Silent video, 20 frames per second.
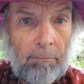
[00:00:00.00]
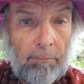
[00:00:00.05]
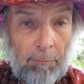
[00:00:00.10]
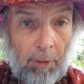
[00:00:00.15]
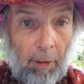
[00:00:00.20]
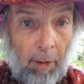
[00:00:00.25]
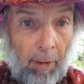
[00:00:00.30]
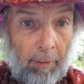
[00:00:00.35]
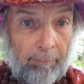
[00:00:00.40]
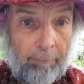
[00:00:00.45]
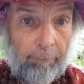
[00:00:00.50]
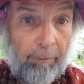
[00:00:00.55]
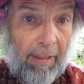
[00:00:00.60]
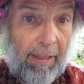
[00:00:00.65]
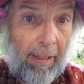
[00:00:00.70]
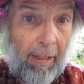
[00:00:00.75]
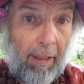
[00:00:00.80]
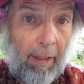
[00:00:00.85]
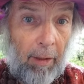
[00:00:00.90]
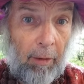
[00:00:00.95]
I
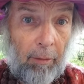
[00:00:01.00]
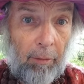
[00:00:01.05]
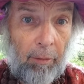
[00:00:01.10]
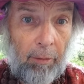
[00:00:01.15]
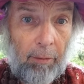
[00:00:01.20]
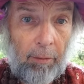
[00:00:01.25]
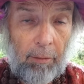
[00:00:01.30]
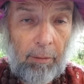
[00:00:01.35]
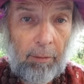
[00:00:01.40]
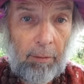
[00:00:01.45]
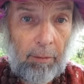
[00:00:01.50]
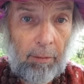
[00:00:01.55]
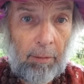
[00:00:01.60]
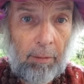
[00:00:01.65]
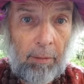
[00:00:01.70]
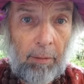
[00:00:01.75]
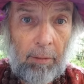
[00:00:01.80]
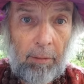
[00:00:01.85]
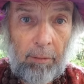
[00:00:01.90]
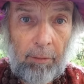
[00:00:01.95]
vowed
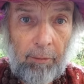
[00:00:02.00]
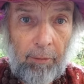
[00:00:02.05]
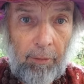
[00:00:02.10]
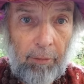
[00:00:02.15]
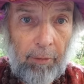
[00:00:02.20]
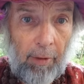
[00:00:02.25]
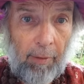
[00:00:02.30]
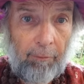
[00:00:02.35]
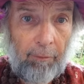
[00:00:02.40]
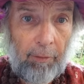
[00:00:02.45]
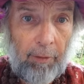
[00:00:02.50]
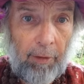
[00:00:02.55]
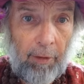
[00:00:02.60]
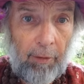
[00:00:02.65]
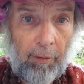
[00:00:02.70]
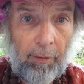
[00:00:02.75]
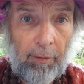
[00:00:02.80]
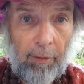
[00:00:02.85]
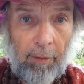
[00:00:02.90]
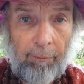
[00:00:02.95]
to never
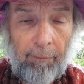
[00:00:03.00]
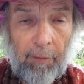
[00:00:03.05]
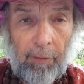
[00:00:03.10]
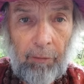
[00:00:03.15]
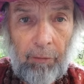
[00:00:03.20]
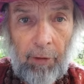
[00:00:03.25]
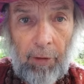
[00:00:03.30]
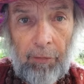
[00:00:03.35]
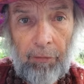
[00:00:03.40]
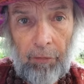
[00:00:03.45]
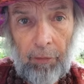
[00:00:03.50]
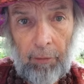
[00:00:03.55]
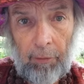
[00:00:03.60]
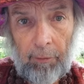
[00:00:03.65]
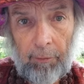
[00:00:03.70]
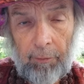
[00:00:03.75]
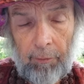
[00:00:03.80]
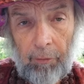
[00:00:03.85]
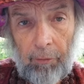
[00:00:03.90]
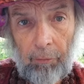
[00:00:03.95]
kill a living creature.
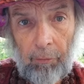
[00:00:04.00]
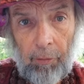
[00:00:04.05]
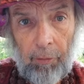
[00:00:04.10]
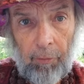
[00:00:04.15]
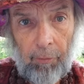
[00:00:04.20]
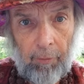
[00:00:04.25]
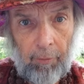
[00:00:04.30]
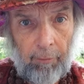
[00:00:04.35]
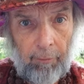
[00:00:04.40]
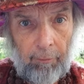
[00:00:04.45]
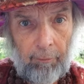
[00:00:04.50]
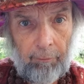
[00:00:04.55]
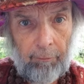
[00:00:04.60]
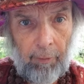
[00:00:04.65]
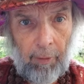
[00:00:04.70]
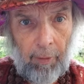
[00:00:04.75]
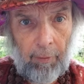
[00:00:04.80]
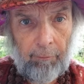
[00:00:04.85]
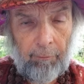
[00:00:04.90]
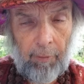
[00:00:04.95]
It's one of the
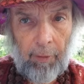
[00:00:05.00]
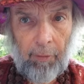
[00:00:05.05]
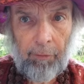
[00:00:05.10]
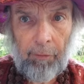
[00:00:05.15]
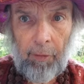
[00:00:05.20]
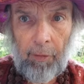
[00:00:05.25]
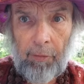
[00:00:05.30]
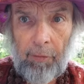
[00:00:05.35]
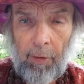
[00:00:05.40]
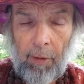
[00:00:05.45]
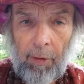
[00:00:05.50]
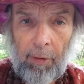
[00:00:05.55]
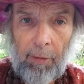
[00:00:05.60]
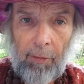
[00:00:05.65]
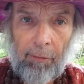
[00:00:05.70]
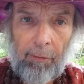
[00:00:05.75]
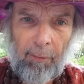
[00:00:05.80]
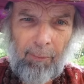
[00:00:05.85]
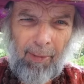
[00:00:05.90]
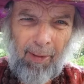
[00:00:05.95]
five vows I take.
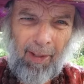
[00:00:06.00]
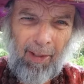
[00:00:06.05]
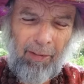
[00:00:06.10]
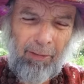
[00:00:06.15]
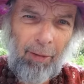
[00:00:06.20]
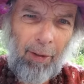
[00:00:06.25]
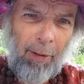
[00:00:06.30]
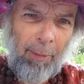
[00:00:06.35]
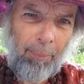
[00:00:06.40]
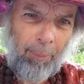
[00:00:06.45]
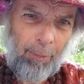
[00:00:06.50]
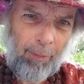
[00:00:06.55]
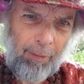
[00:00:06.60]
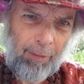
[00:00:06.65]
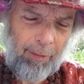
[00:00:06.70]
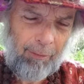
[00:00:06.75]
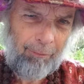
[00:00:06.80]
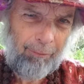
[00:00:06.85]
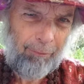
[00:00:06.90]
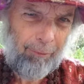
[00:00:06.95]
I try
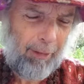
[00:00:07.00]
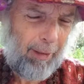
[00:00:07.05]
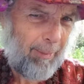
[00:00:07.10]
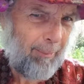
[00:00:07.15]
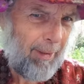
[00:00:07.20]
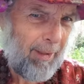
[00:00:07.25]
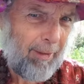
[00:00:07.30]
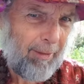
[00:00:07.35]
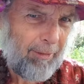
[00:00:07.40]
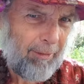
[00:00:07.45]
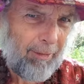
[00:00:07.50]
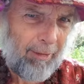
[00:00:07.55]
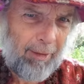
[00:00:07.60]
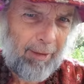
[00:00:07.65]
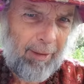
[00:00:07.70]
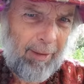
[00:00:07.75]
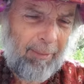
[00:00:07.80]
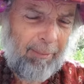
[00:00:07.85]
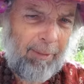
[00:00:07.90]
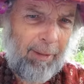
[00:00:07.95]
to frame it to
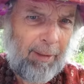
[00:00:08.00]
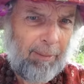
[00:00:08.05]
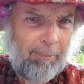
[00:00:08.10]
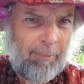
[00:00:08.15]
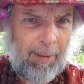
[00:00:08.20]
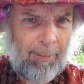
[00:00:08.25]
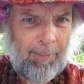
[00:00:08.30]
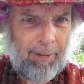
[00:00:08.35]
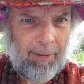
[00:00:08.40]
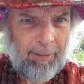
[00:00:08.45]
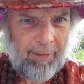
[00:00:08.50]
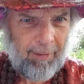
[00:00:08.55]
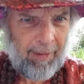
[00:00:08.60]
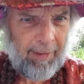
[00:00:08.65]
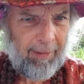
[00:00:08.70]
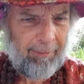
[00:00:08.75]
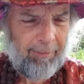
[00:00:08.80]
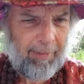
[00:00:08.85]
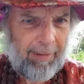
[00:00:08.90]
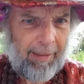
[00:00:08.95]
him, like maybe
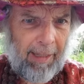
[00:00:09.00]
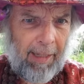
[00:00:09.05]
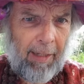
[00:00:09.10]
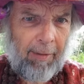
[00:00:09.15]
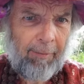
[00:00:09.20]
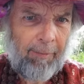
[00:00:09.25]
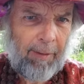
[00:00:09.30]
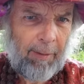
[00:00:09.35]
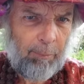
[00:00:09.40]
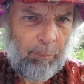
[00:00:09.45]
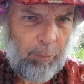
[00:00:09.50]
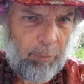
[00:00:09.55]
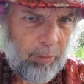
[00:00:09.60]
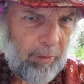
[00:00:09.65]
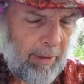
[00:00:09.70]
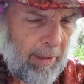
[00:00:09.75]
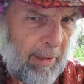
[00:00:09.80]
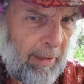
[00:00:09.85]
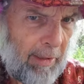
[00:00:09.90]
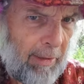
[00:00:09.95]
think of a Catholic
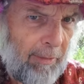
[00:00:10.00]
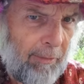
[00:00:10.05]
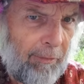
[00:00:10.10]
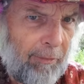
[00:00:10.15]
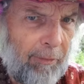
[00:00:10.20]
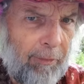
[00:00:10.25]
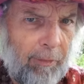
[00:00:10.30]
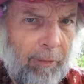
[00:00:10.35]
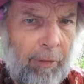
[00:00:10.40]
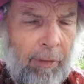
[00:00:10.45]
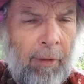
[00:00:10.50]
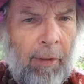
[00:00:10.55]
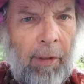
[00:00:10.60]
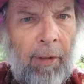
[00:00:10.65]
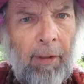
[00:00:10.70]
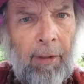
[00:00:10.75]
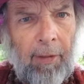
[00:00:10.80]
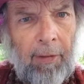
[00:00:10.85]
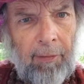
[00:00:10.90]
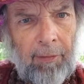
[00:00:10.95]
priest or
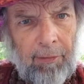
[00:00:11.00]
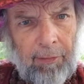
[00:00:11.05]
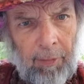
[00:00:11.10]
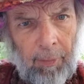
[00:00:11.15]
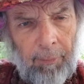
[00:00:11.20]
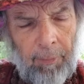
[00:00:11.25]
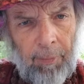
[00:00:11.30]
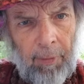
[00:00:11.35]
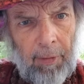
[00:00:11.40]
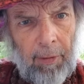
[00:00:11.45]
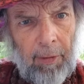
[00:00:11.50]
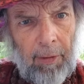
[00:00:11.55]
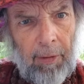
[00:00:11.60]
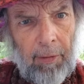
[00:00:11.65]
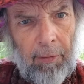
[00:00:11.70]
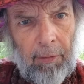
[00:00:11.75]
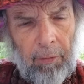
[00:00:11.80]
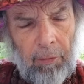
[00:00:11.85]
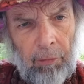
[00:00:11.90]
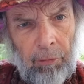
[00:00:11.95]
something
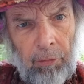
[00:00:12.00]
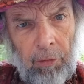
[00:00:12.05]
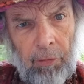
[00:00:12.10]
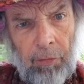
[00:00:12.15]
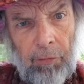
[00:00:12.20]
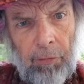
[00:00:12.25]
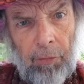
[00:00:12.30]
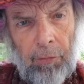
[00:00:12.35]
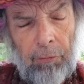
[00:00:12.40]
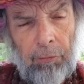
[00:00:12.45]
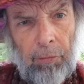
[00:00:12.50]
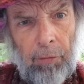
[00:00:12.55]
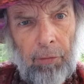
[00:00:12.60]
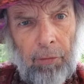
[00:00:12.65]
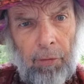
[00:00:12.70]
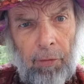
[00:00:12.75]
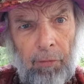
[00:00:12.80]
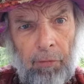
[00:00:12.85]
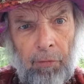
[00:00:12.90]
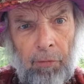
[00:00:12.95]
in the Christian
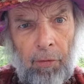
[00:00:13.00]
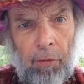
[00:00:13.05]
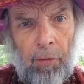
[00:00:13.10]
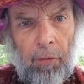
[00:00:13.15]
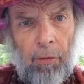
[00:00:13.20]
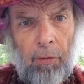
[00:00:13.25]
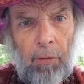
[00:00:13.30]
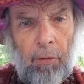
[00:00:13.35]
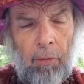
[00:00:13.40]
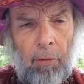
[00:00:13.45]
tradition.